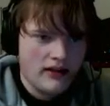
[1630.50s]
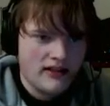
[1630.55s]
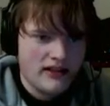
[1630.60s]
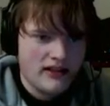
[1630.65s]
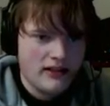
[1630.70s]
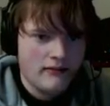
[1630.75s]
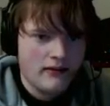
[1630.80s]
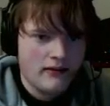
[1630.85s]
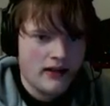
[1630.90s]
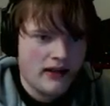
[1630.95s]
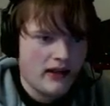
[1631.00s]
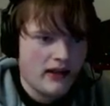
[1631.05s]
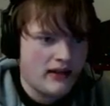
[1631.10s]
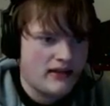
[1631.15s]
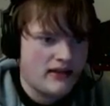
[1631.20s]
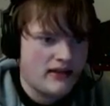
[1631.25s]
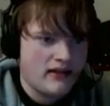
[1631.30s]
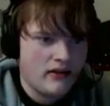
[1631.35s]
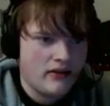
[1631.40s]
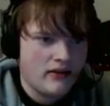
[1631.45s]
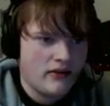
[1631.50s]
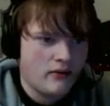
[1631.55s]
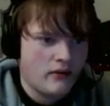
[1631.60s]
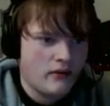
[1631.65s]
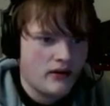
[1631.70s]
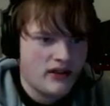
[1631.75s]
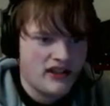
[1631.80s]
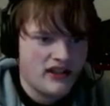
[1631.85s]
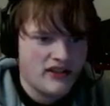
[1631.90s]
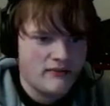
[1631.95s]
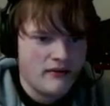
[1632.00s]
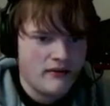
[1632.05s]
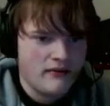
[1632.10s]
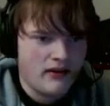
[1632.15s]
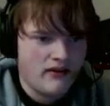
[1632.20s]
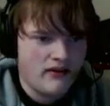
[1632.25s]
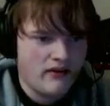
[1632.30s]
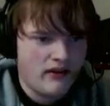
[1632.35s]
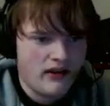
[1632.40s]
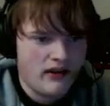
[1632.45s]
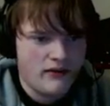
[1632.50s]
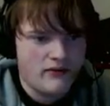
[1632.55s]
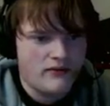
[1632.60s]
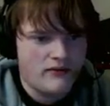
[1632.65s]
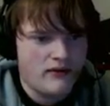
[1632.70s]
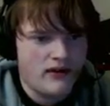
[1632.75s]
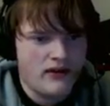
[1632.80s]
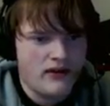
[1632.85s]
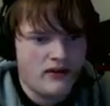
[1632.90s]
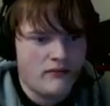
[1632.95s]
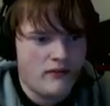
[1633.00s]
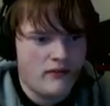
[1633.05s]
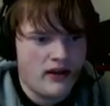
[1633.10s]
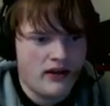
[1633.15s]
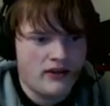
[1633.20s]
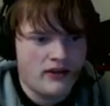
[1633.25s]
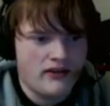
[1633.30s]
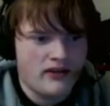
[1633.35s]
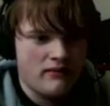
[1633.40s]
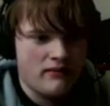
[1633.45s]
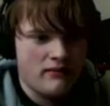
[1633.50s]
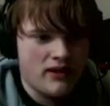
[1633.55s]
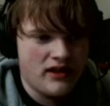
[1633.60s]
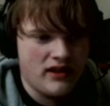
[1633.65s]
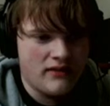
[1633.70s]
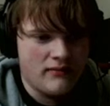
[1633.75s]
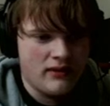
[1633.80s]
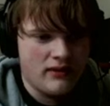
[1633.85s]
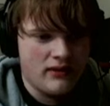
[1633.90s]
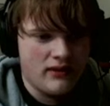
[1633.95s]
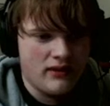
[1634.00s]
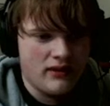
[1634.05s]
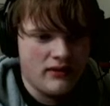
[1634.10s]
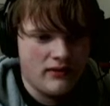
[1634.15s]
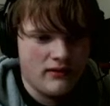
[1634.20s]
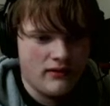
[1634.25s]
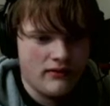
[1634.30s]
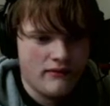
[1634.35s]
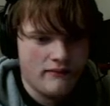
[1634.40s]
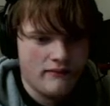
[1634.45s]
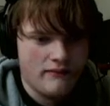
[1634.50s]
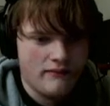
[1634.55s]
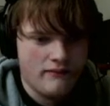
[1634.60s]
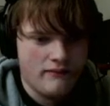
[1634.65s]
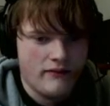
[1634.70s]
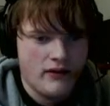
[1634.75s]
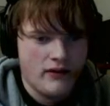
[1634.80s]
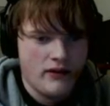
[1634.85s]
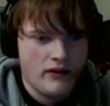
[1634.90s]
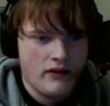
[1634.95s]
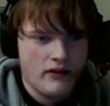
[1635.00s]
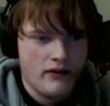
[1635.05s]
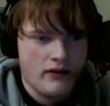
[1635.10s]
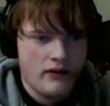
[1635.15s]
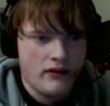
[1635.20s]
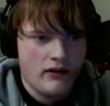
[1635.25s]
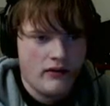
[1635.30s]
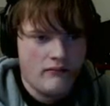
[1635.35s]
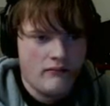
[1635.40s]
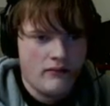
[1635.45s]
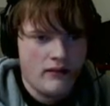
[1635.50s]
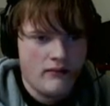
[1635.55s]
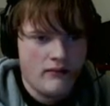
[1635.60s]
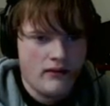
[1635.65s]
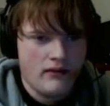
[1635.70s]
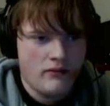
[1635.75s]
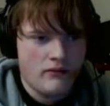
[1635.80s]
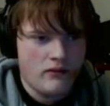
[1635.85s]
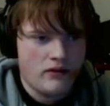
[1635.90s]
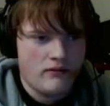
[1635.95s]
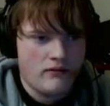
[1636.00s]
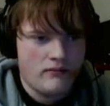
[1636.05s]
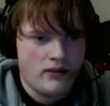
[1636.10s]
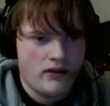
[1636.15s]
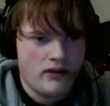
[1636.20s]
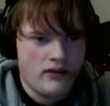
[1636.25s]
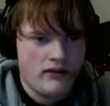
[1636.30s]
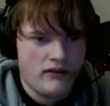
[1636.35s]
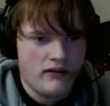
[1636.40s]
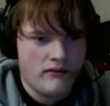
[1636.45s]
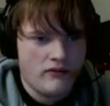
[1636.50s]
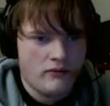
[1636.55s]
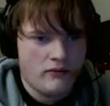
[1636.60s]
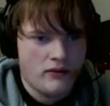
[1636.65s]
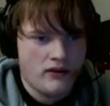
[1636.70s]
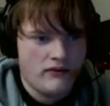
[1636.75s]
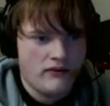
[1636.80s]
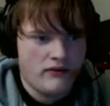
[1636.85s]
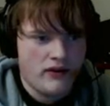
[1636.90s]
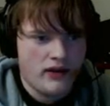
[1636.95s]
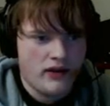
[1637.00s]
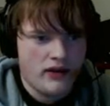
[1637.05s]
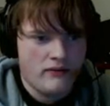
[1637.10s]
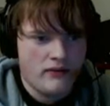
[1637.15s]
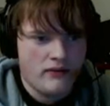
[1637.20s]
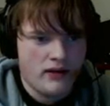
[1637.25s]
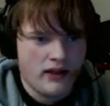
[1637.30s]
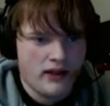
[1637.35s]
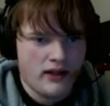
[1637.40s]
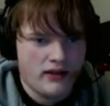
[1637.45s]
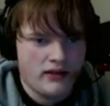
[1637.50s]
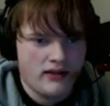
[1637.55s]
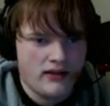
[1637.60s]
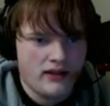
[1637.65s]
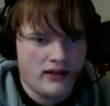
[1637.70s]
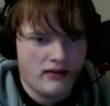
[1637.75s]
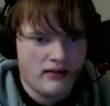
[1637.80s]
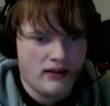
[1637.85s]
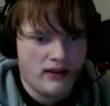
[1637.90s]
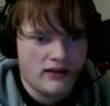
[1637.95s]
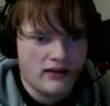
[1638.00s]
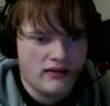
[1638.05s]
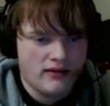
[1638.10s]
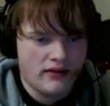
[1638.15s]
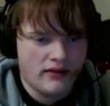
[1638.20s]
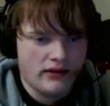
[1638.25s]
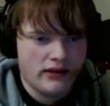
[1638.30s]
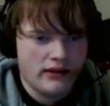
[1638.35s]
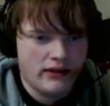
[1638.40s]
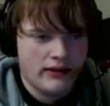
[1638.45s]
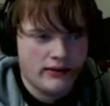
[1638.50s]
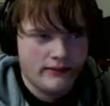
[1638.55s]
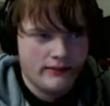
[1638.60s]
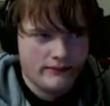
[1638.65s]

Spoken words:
It seemed like I'd seen all there was. Maybe I thought I was ready to go back the basement. Maybe there wouldn't be anything for me to find, but I had to take a last look.